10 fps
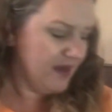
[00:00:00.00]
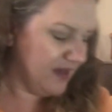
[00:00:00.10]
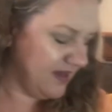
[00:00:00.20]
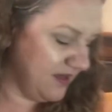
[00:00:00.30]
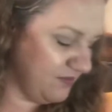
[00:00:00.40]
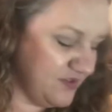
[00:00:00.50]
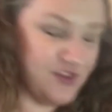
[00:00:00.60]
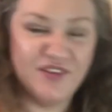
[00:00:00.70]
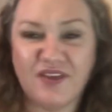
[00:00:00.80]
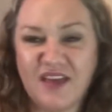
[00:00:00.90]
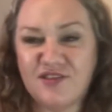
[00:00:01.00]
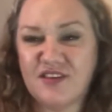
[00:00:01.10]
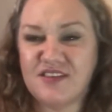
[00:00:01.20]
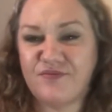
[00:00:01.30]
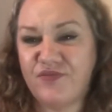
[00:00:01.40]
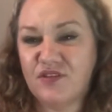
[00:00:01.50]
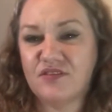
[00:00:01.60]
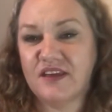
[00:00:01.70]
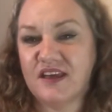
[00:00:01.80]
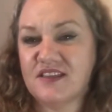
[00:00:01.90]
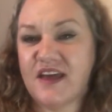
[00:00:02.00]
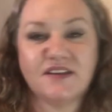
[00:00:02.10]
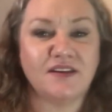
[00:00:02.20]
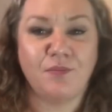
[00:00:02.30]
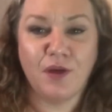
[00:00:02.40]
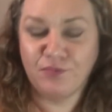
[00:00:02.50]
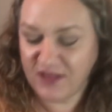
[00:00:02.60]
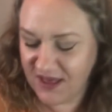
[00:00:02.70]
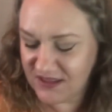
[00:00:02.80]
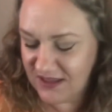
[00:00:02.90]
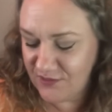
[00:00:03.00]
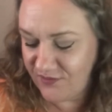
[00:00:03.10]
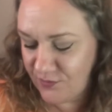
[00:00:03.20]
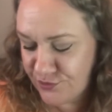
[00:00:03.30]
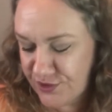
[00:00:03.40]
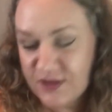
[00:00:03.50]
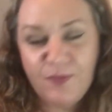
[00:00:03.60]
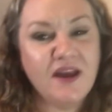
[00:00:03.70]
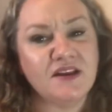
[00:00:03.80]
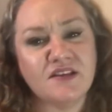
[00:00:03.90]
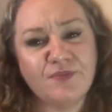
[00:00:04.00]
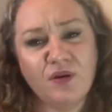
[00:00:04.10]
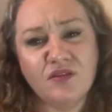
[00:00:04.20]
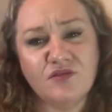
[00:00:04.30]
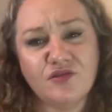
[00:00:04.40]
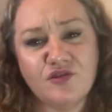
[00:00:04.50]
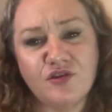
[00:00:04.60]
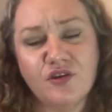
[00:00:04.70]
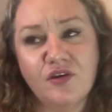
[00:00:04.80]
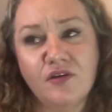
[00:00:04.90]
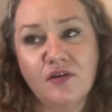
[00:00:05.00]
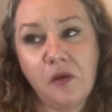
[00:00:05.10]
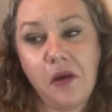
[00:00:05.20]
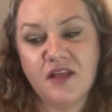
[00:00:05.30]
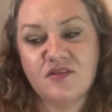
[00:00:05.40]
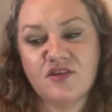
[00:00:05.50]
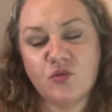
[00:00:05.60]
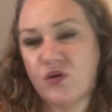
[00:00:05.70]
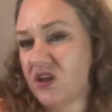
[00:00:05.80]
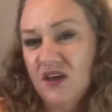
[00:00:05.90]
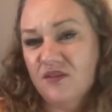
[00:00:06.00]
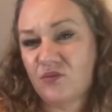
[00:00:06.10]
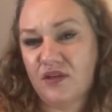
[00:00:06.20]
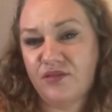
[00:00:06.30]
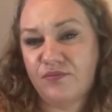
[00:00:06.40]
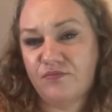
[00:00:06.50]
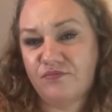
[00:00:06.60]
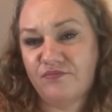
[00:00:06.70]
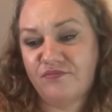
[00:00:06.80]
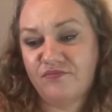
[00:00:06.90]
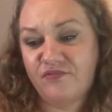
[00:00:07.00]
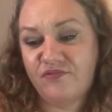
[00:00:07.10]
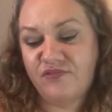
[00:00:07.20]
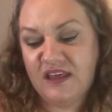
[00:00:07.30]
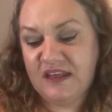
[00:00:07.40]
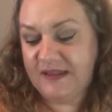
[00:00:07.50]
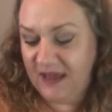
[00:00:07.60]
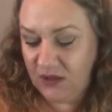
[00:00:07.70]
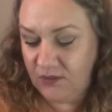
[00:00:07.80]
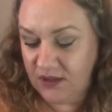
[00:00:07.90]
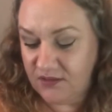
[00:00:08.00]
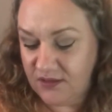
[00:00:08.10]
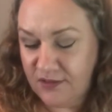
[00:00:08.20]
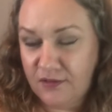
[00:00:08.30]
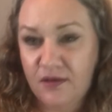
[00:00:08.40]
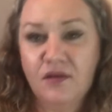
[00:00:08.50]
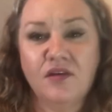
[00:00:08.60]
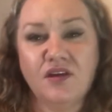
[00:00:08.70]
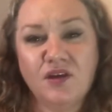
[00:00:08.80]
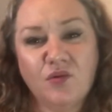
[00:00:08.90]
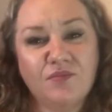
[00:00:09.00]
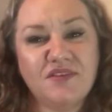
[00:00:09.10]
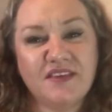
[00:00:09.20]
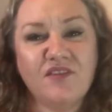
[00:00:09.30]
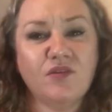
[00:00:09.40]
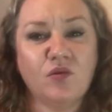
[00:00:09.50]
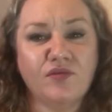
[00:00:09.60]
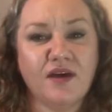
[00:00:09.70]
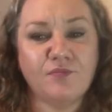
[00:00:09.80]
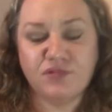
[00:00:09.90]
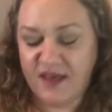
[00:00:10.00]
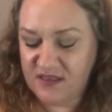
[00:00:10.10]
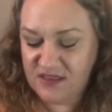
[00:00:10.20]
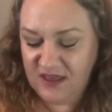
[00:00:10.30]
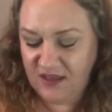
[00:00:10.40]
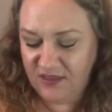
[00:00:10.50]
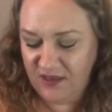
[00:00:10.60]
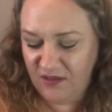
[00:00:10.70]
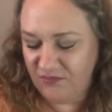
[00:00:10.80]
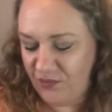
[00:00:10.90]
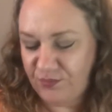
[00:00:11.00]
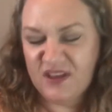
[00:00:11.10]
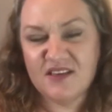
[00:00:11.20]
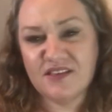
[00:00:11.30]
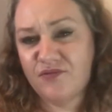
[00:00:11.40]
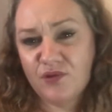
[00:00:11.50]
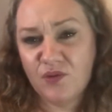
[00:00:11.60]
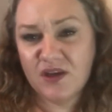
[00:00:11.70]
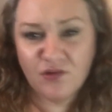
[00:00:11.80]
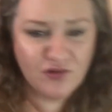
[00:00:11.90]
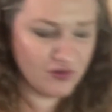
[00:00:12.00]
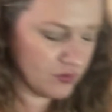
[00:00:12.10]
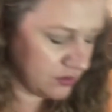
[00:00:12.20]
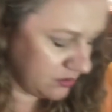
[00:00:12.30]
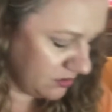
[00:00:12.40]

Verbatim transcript: It just feels like it's adding a bit of plastic. So if I was just buying a sponge and soaking it with fairy liquid, you know, I'm saving all that plastic that I'm replacing every week or so.